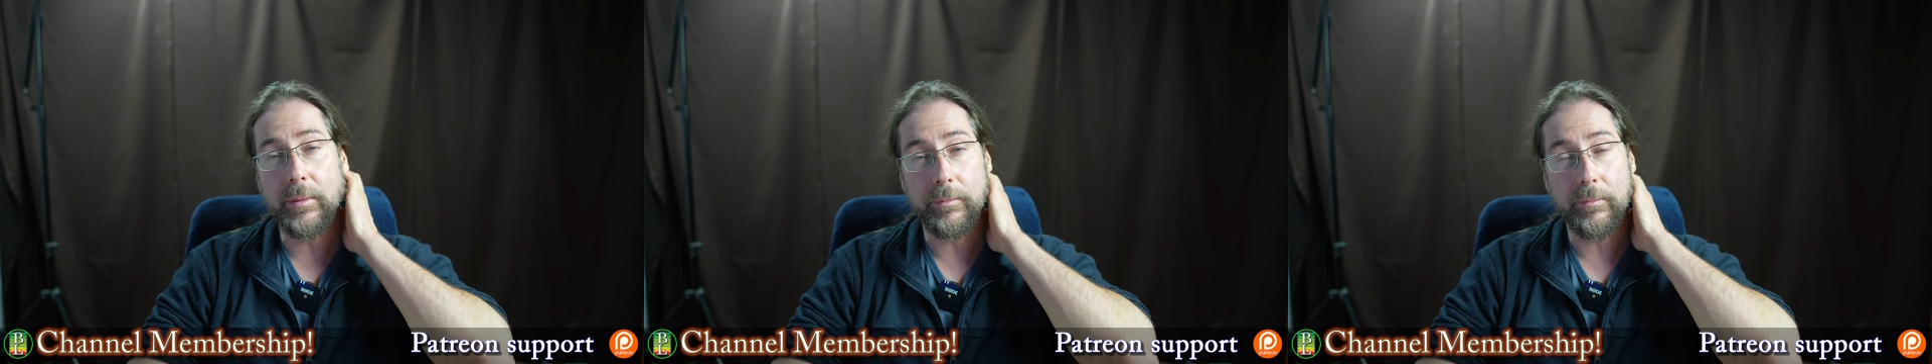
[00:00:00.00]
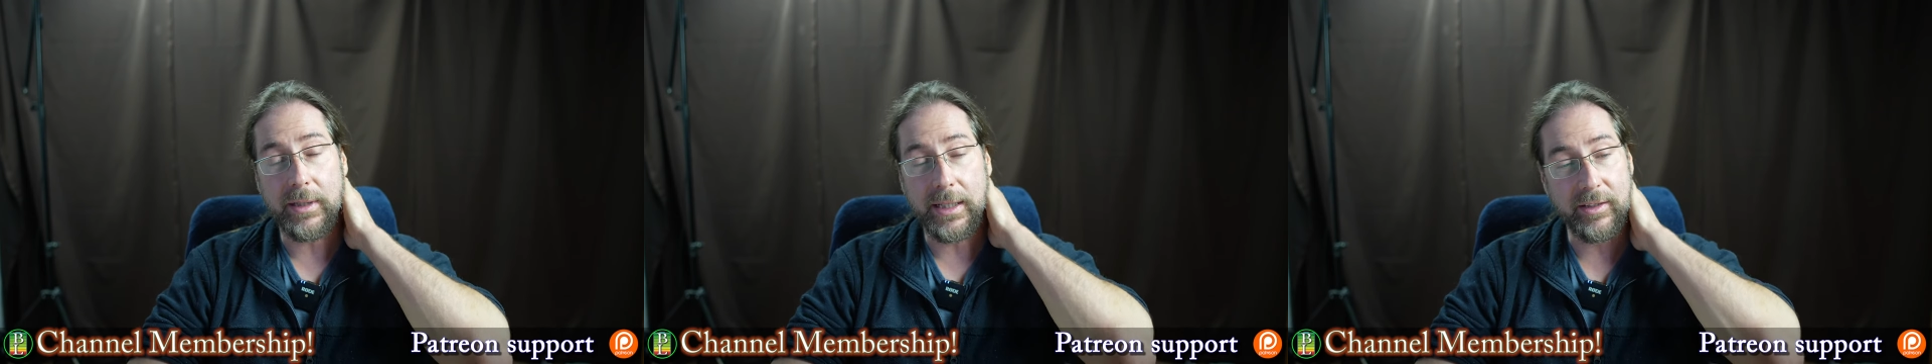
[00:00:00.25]

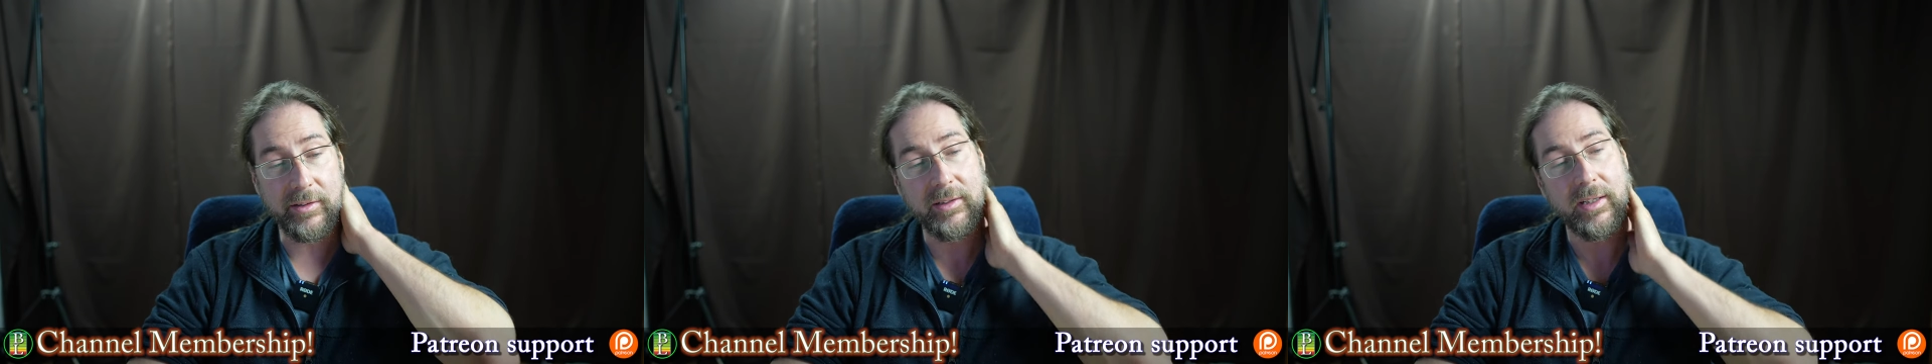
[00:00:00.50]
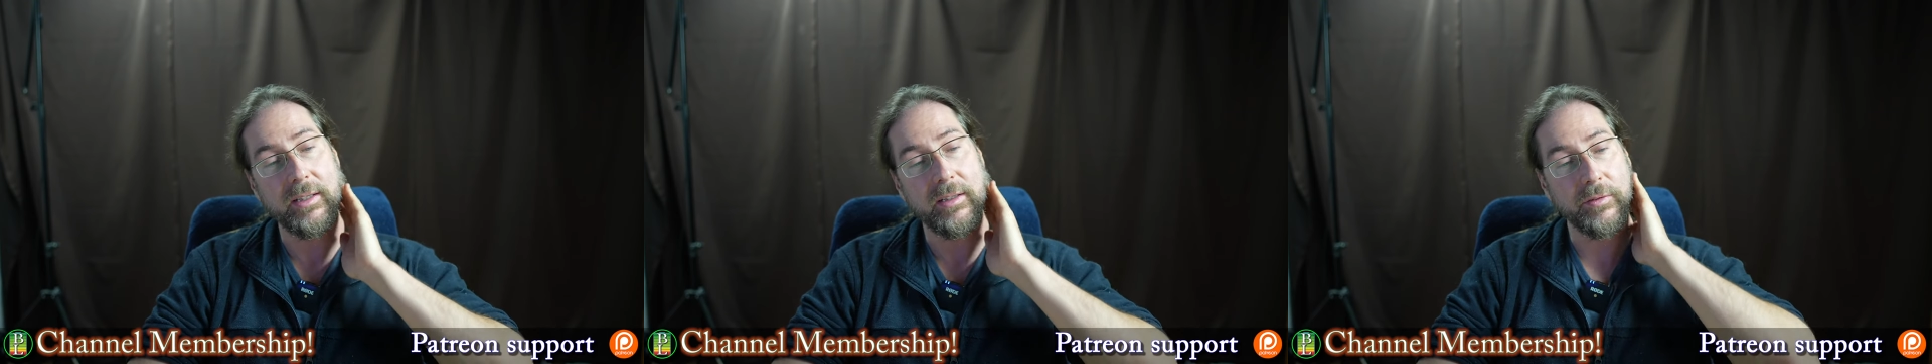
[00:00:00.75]
like I
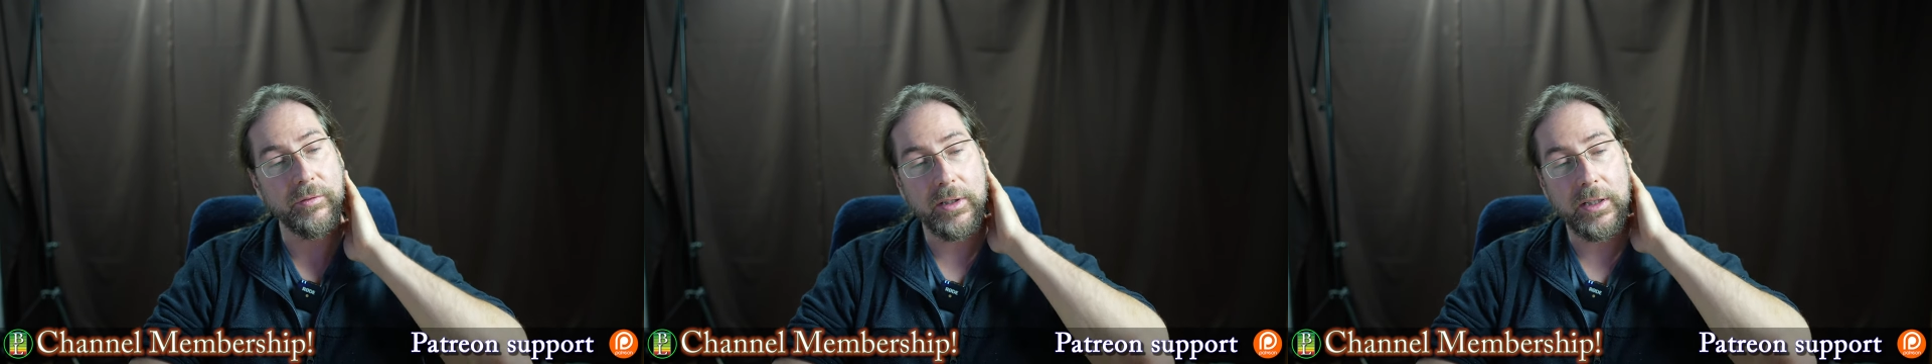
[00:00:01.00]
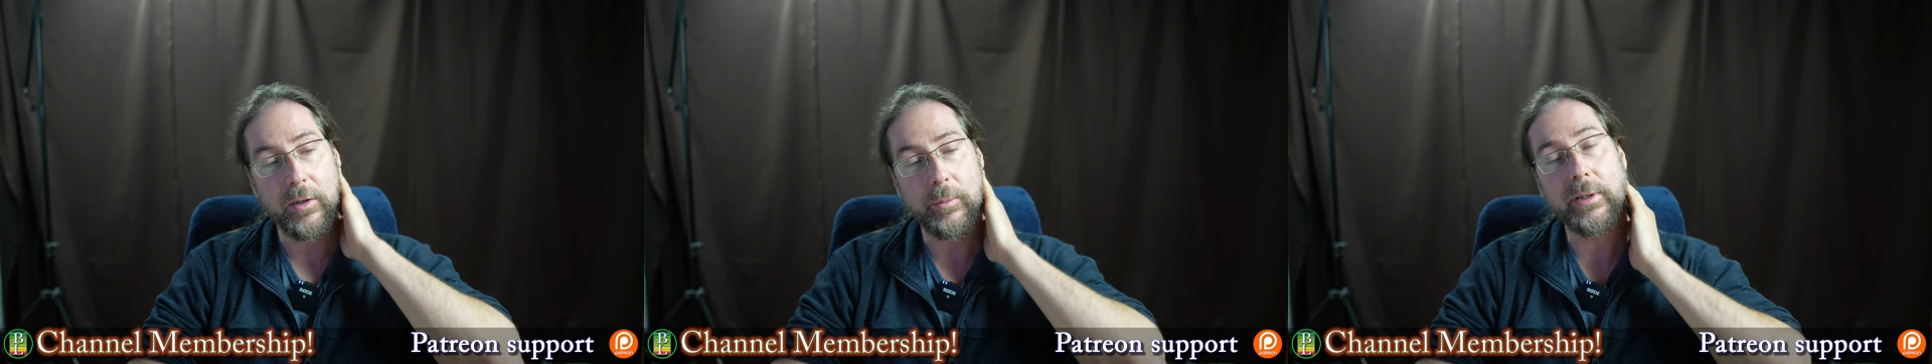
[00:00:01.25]
said in the
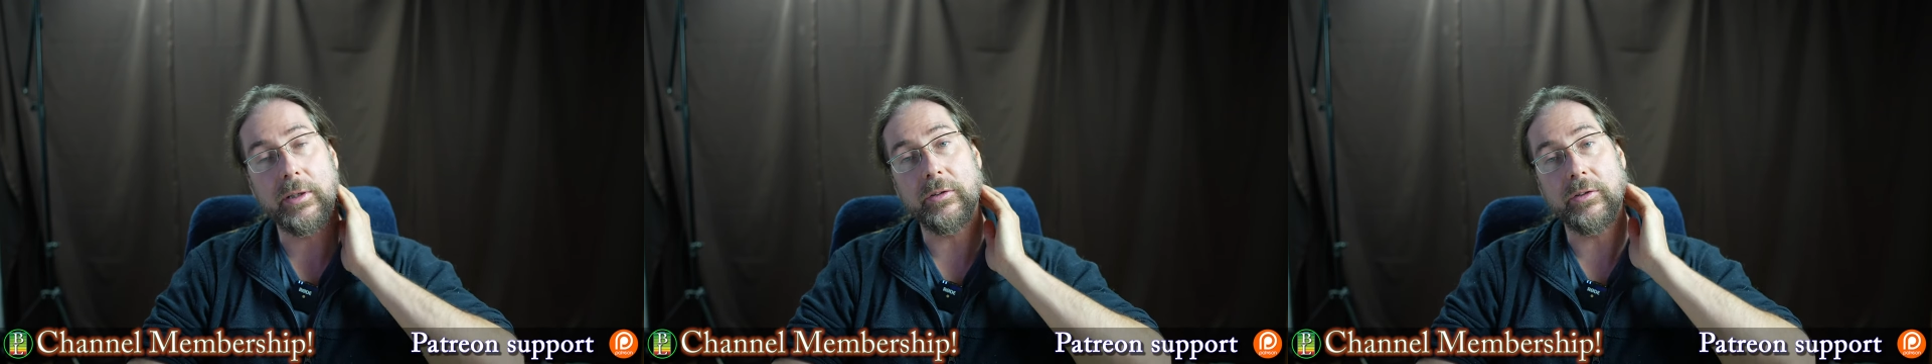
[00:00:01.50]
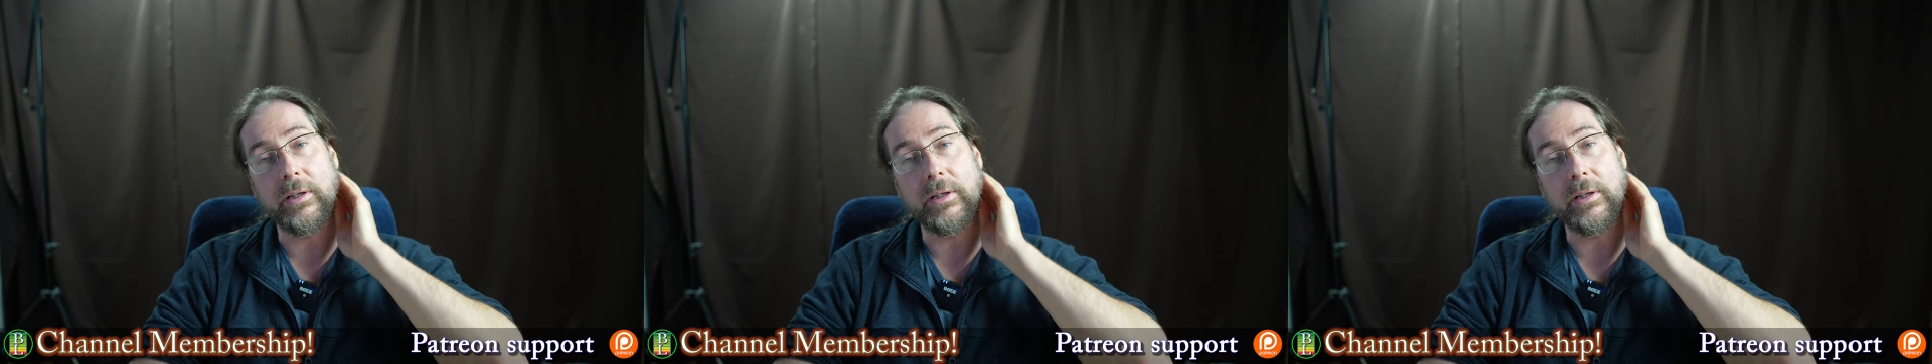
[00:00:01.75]
video, because